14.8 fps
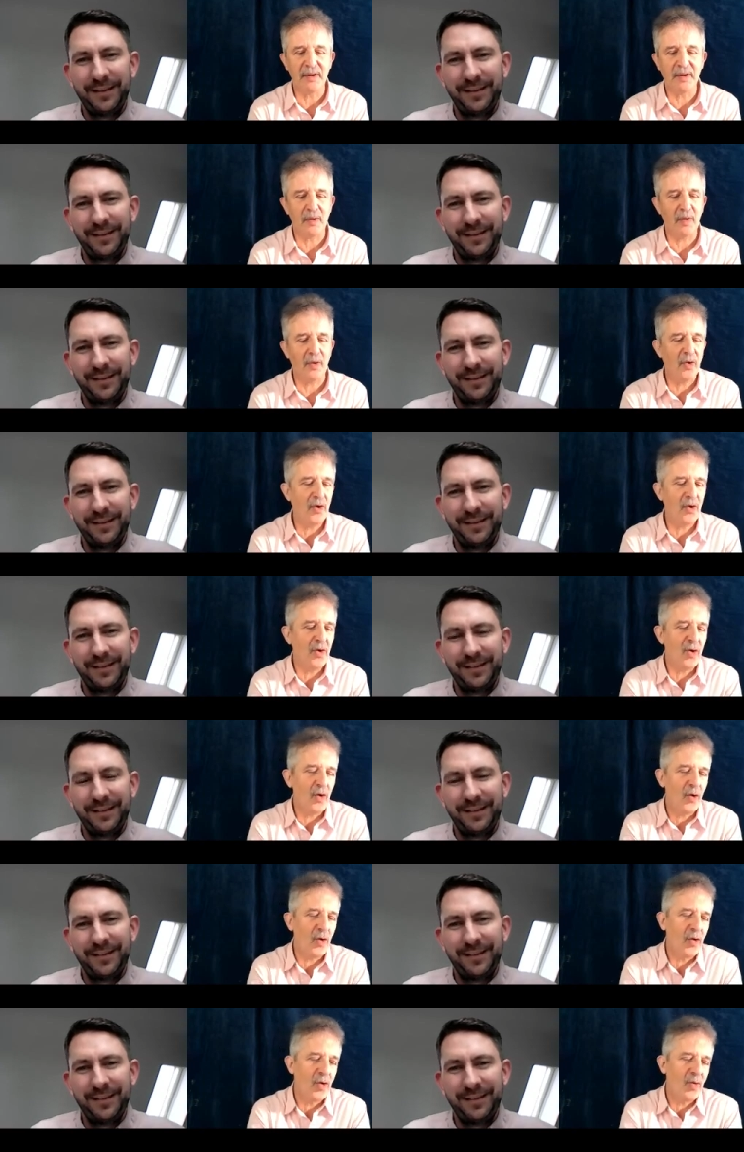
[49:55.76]
Speaker 1: or
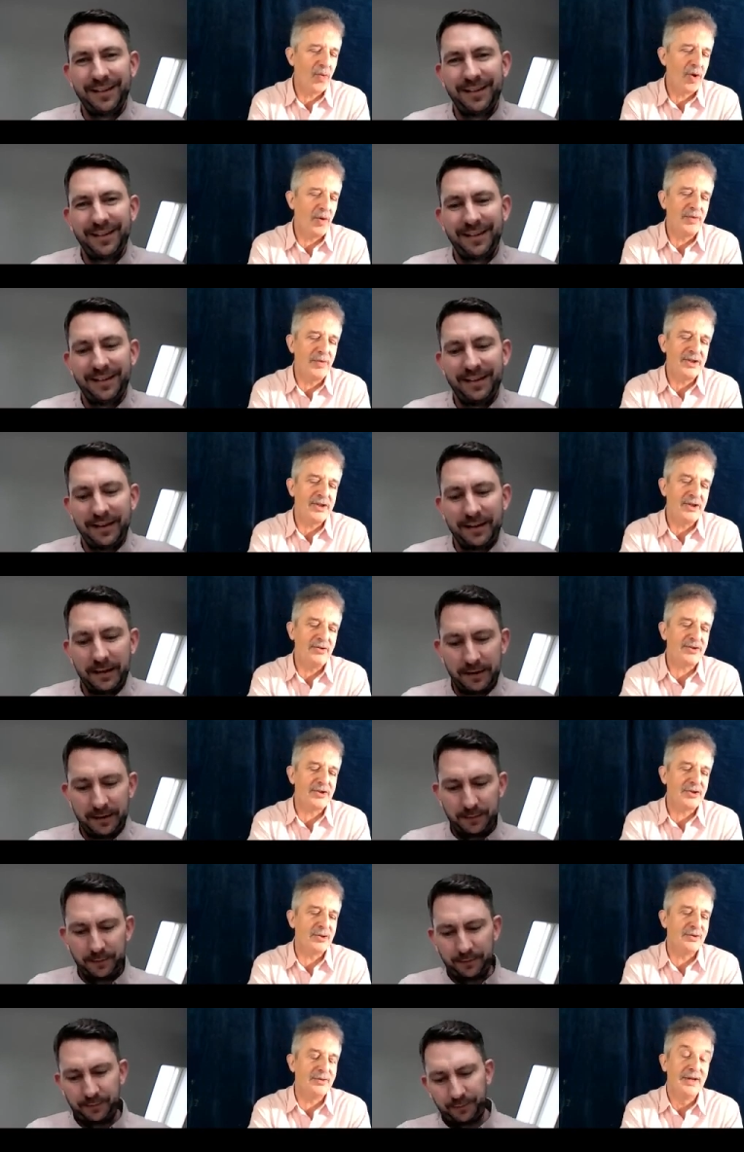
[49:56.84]
or what would you
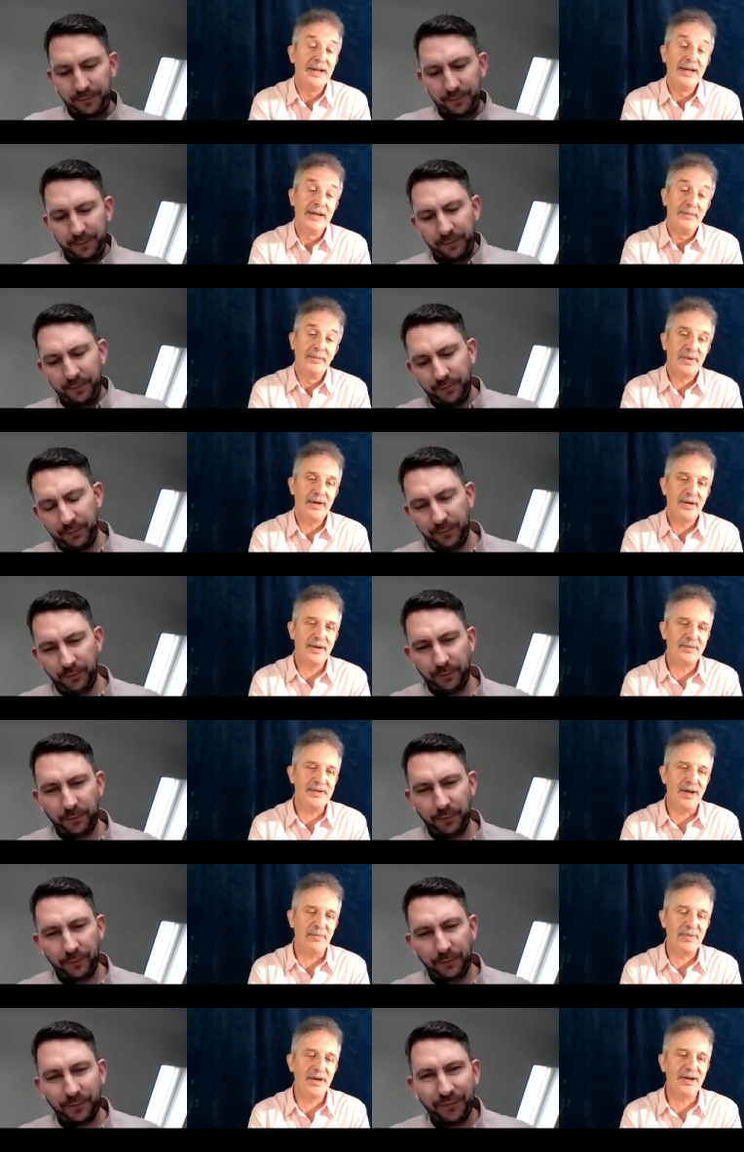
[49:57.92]
do? per, you
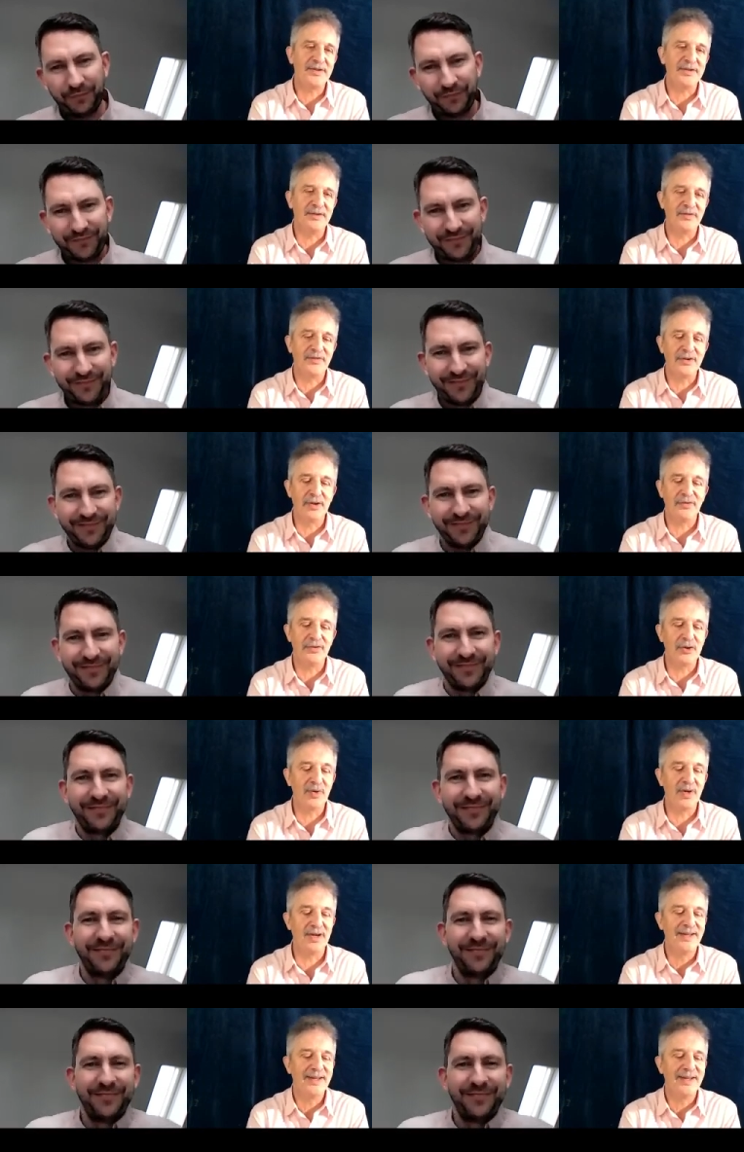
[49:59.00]
know, pertinent for you if you